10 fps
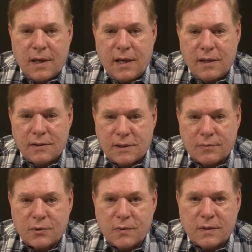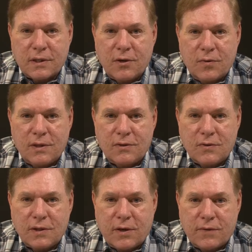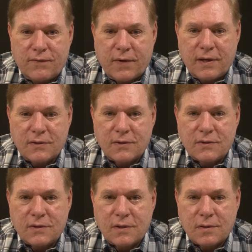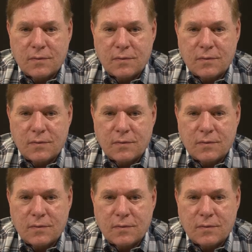and then subsequently go into the other phases